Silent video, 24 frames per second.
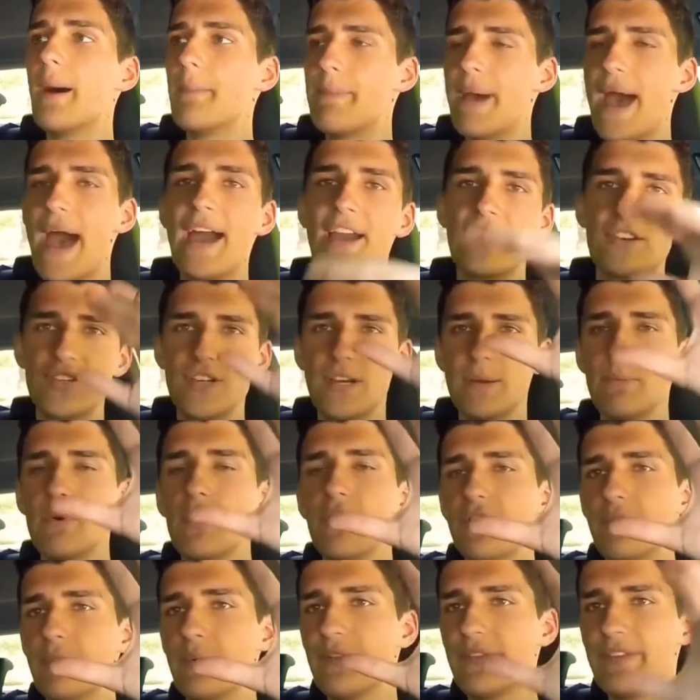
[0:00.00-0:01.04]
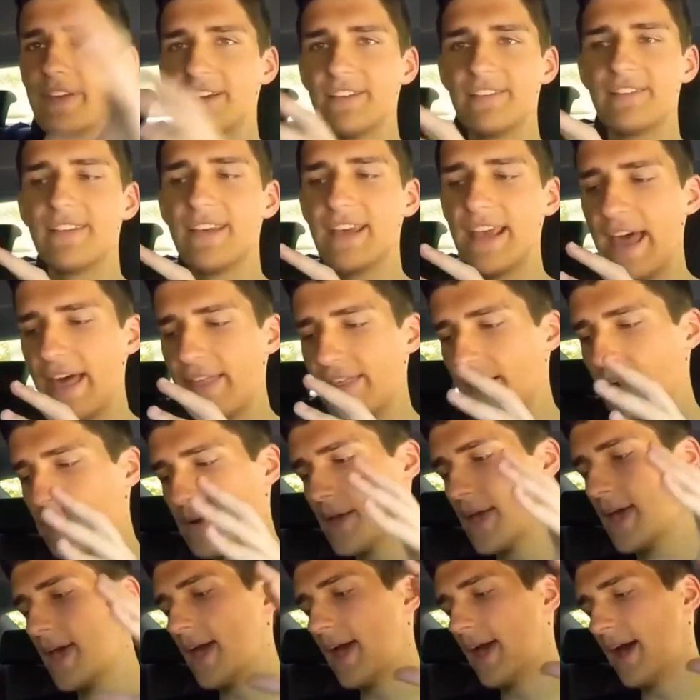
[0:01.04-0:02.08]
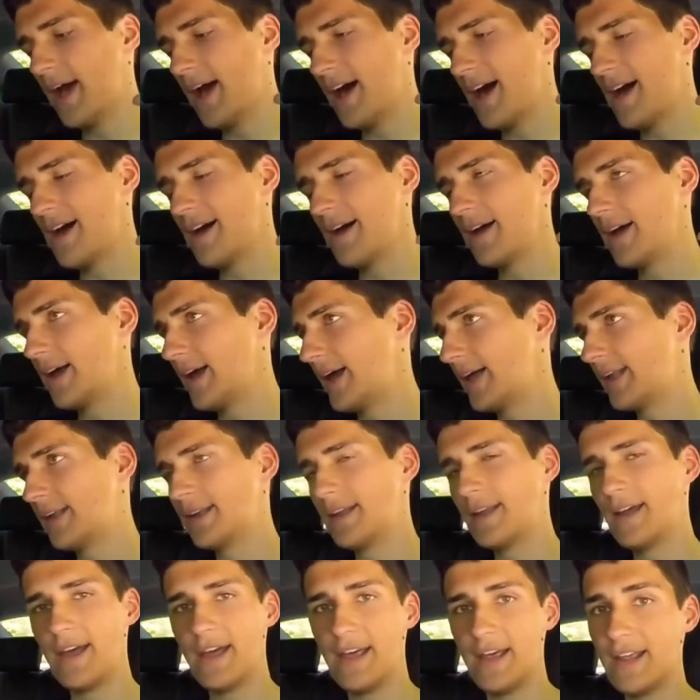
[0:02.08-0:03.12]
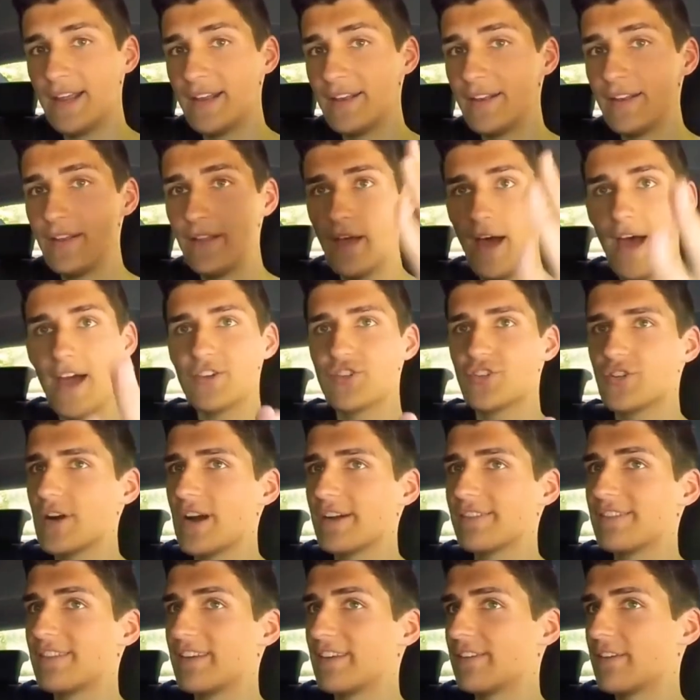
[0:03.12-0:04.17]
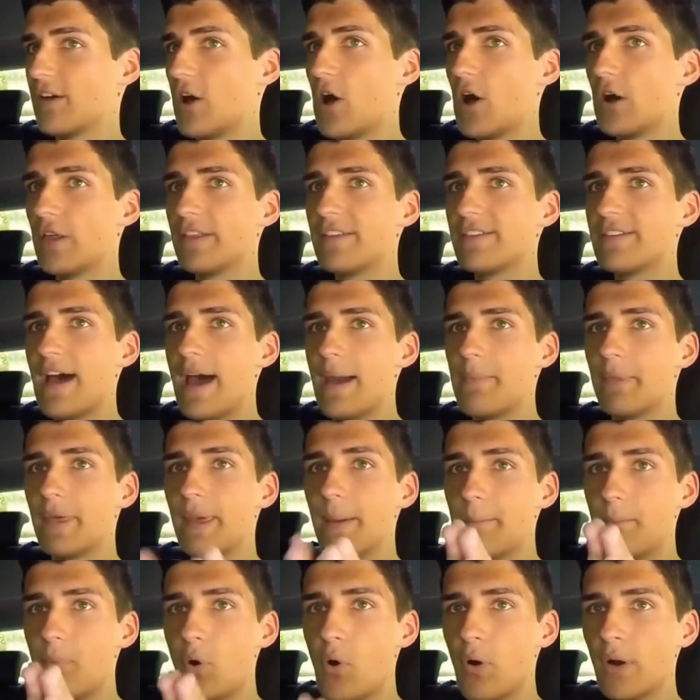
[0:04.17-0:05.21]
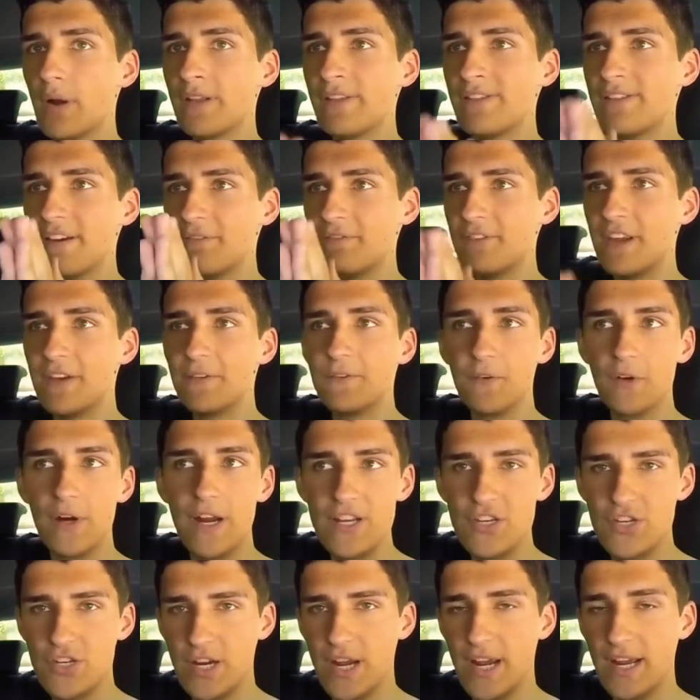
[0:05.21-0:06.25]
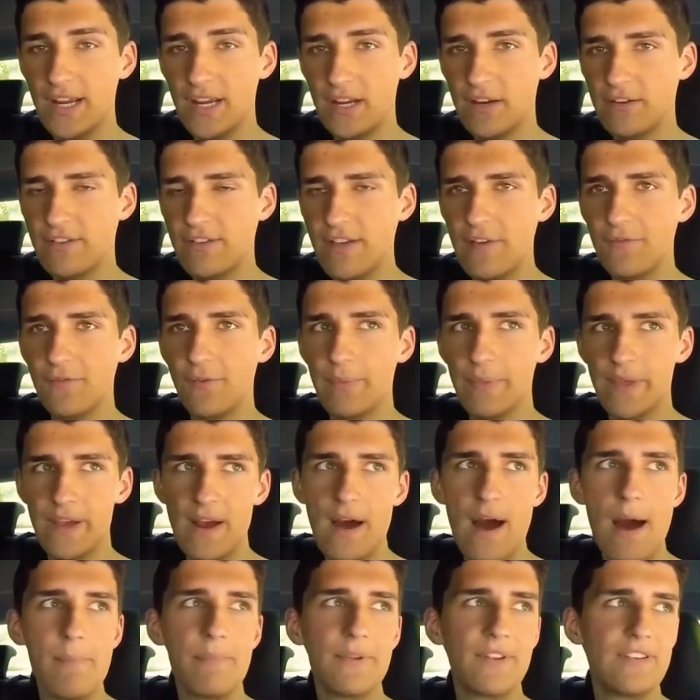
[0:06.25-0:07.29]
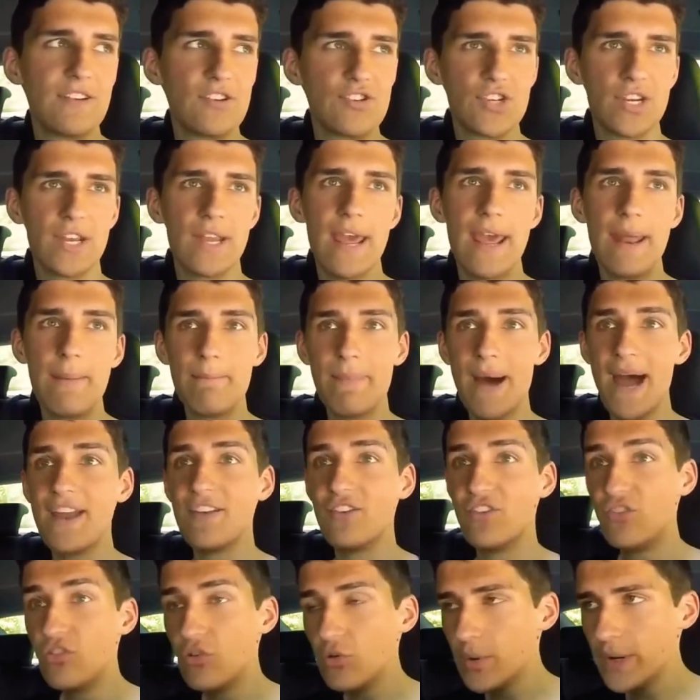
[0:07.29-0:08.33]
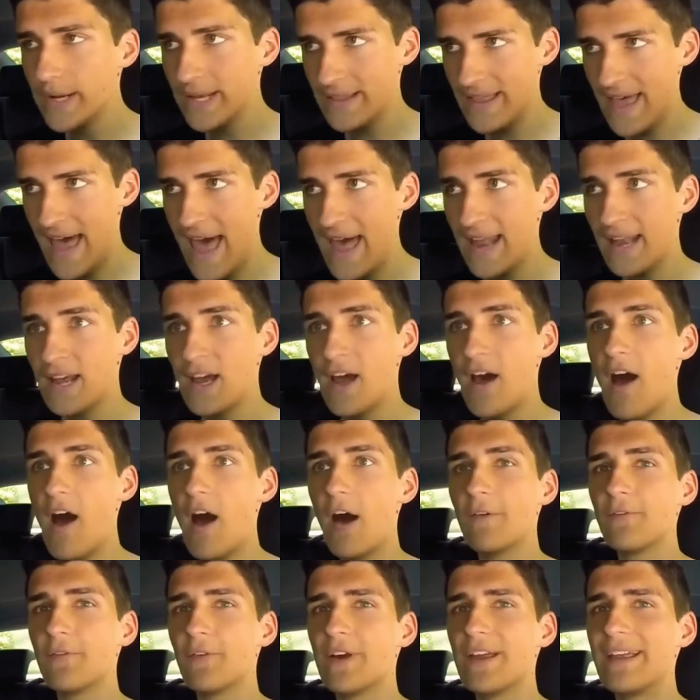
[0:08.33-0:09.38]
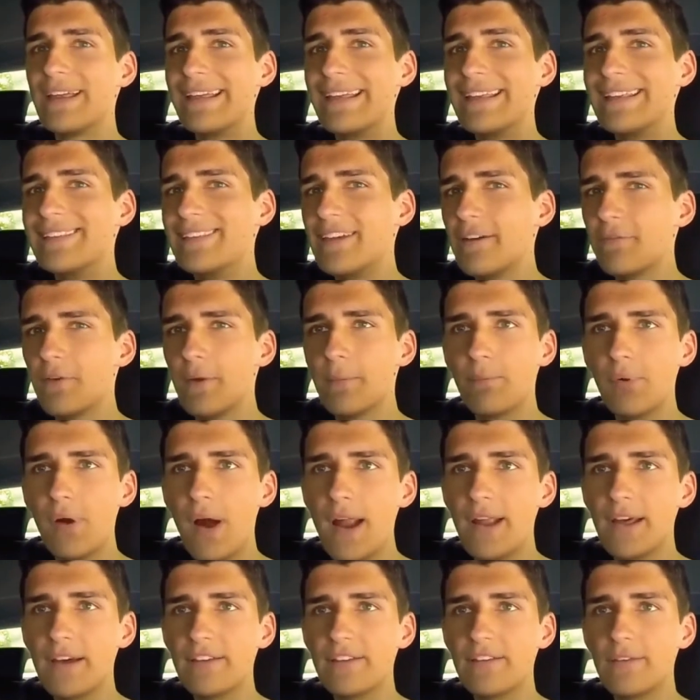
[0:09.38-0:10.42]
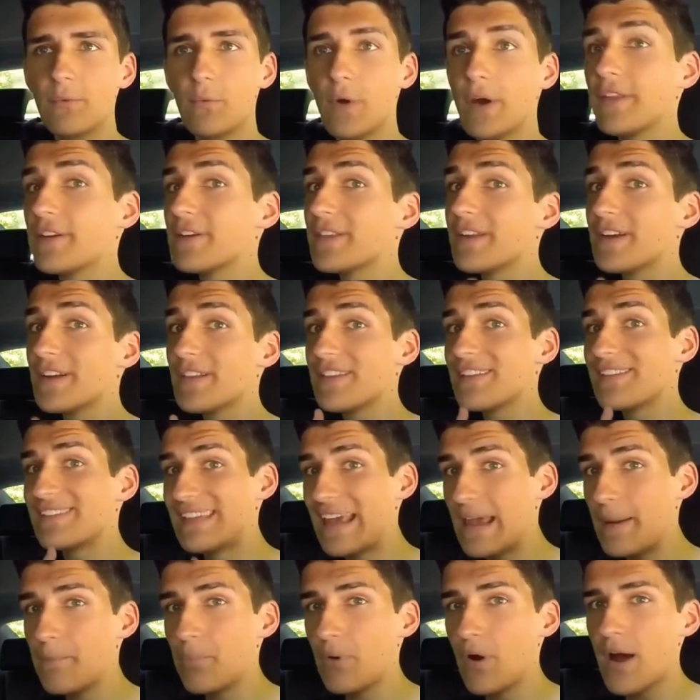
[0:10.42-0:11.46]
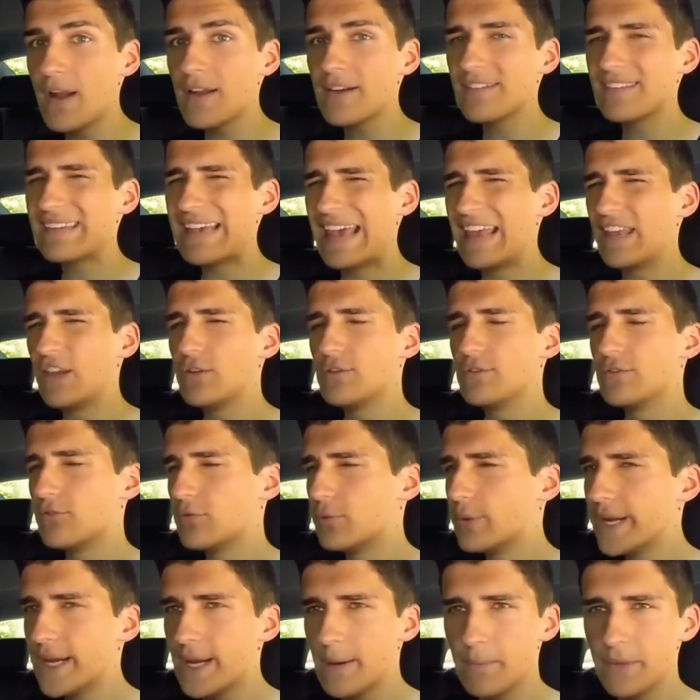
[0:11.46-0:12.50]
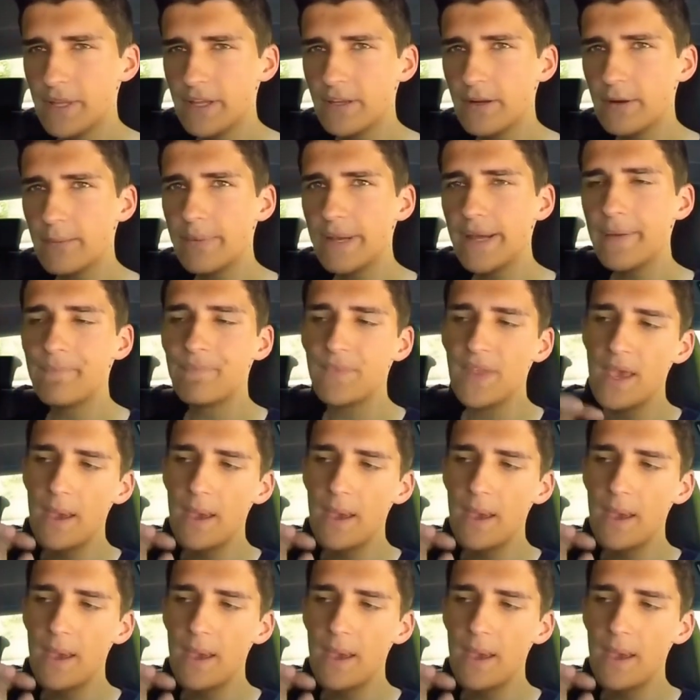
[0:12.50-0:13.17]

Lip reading: packaging multiple things together. And I stress this all the time, the importance of differentiating yourself from the competition, and by doing that, offering different products, whether they're the same products and you tweak them a little bit,